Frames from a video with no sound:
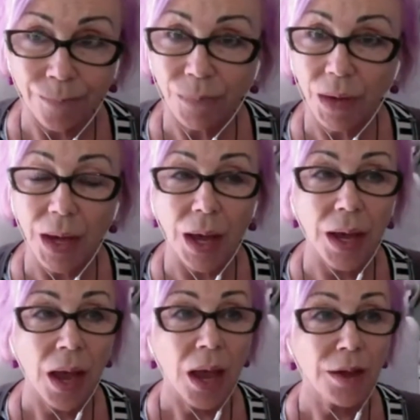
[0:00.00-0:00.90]
Okay.
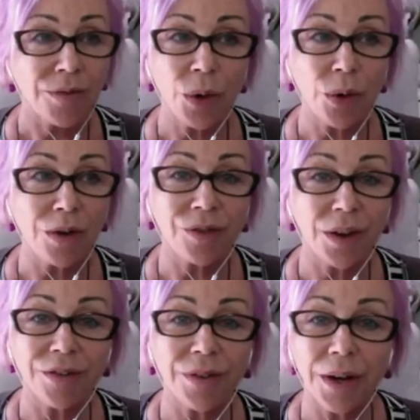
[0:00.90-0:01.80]
If you're offering a
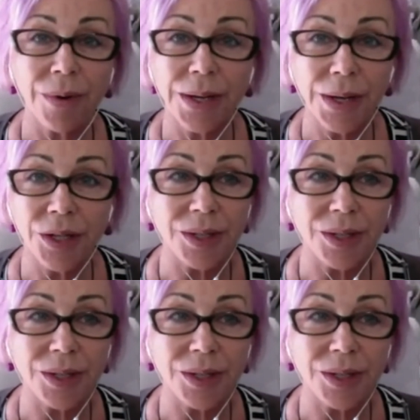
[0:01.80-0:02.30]
free reading to